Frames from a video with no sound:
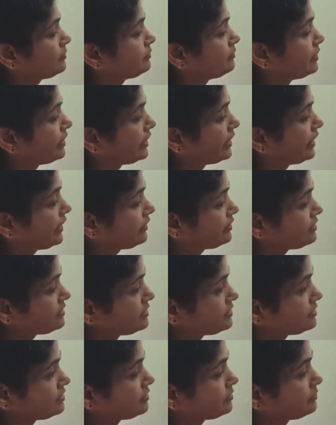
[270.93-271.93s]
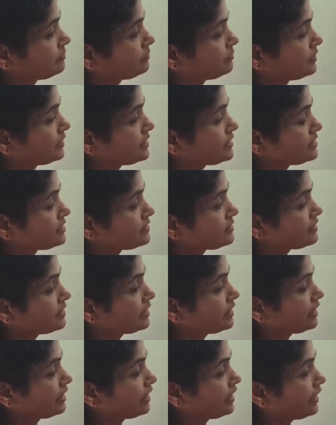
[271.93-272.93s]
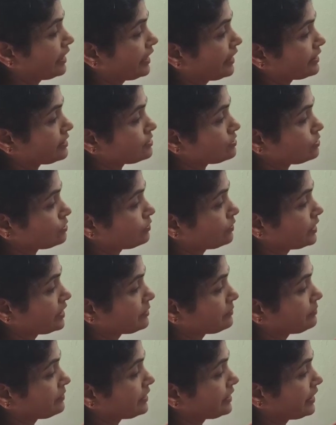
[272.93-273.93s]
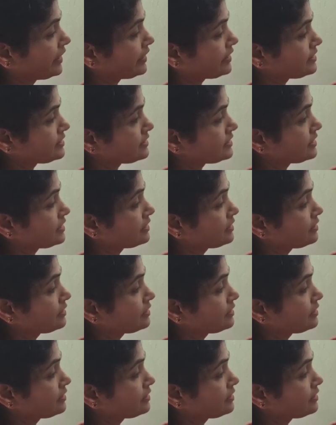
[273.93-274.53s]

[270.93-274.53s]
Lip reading: by x plus x square by x